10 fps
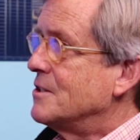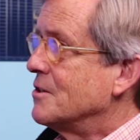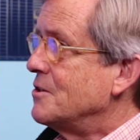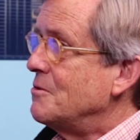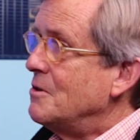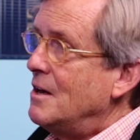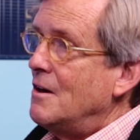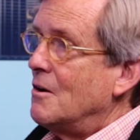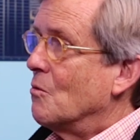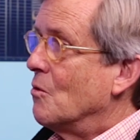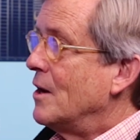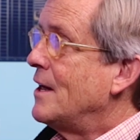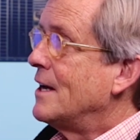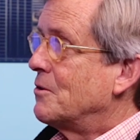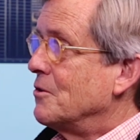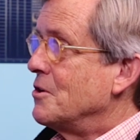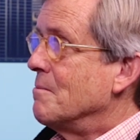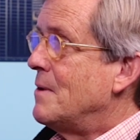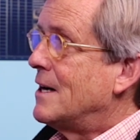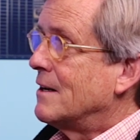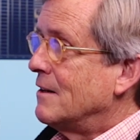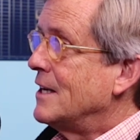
So you run that through your model,